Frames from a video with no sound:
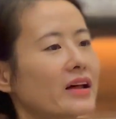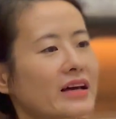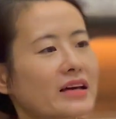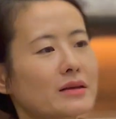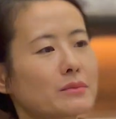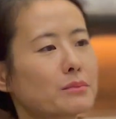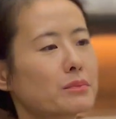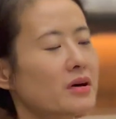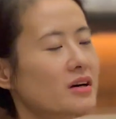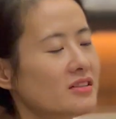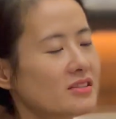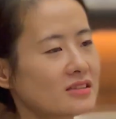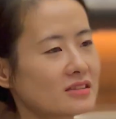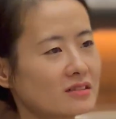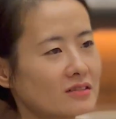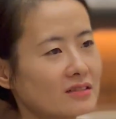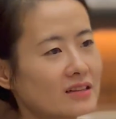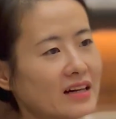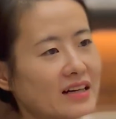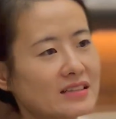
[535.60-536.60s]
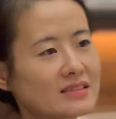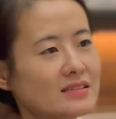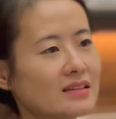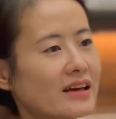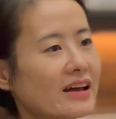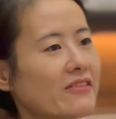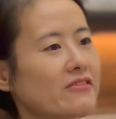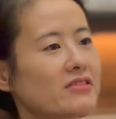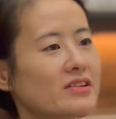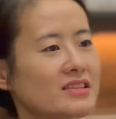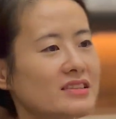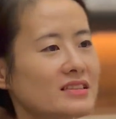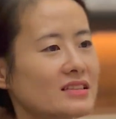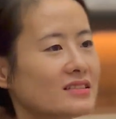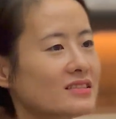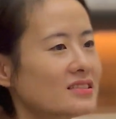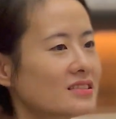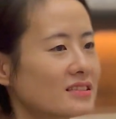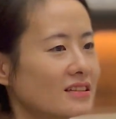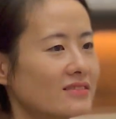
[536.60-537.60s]
like it personalized
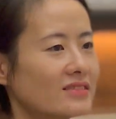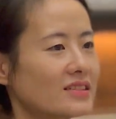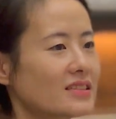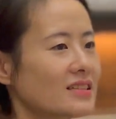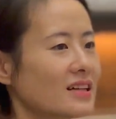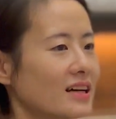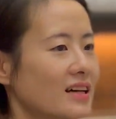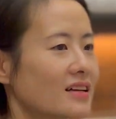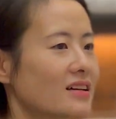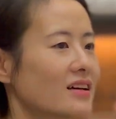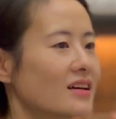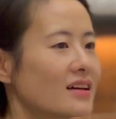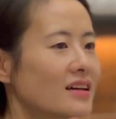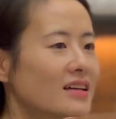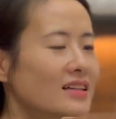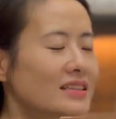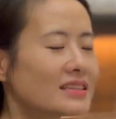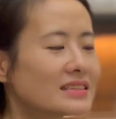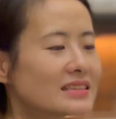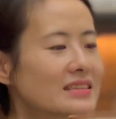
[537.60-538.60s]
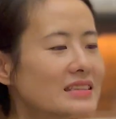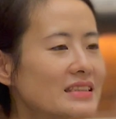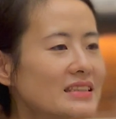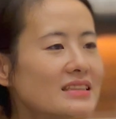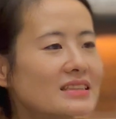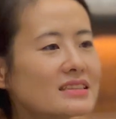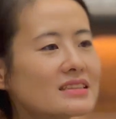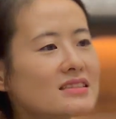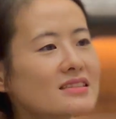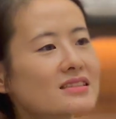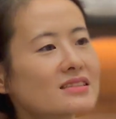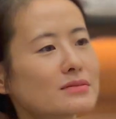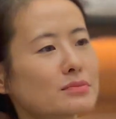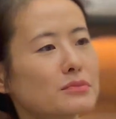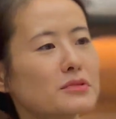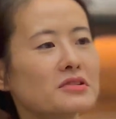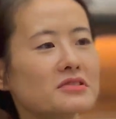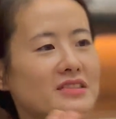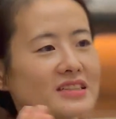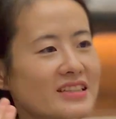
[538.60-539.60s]
everything. So it's like seats,
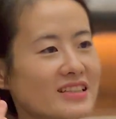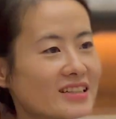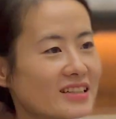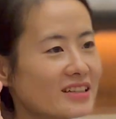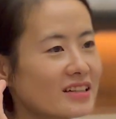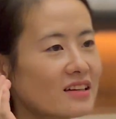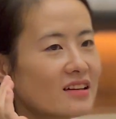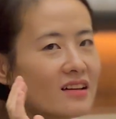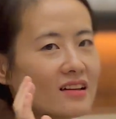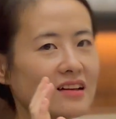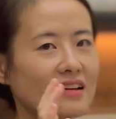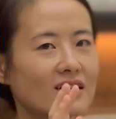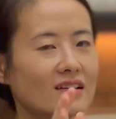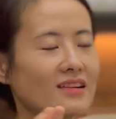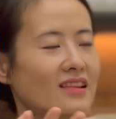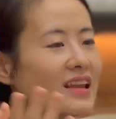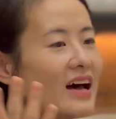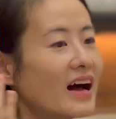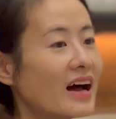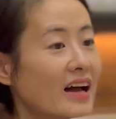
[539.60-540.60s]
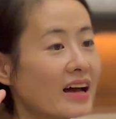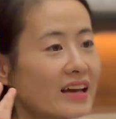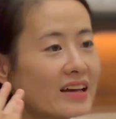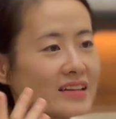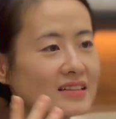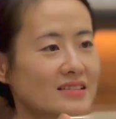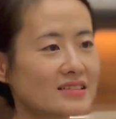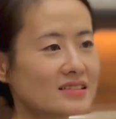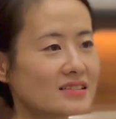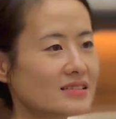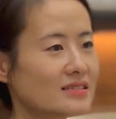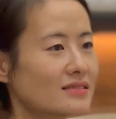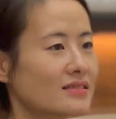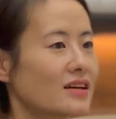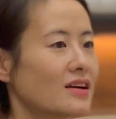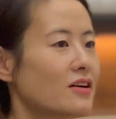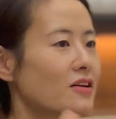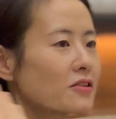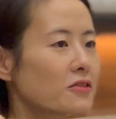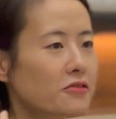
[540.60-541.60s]
music, lights,
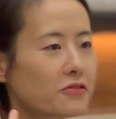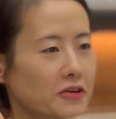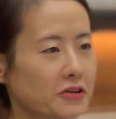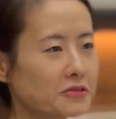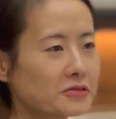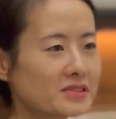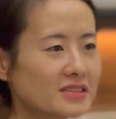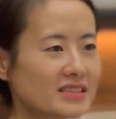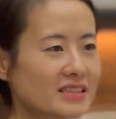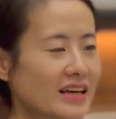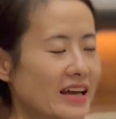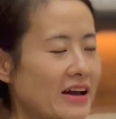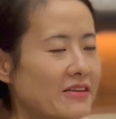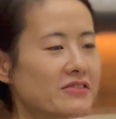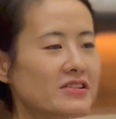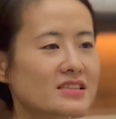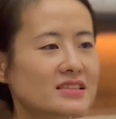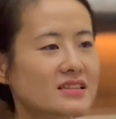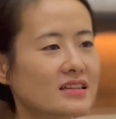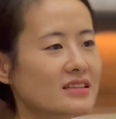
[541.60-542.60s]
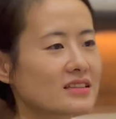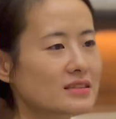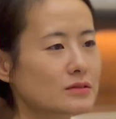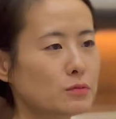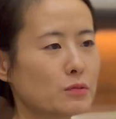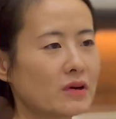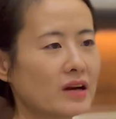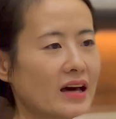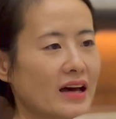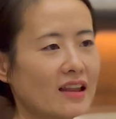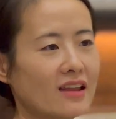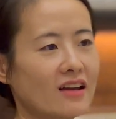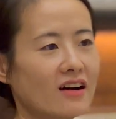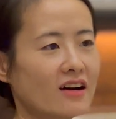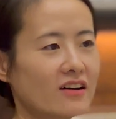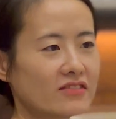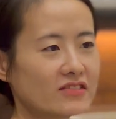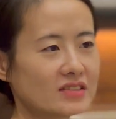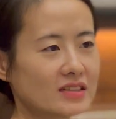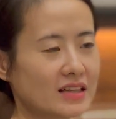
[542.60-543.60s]
frequency, everything is what I
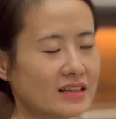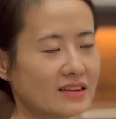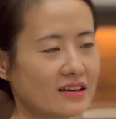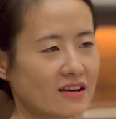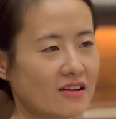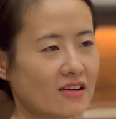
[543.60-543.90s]
loved in the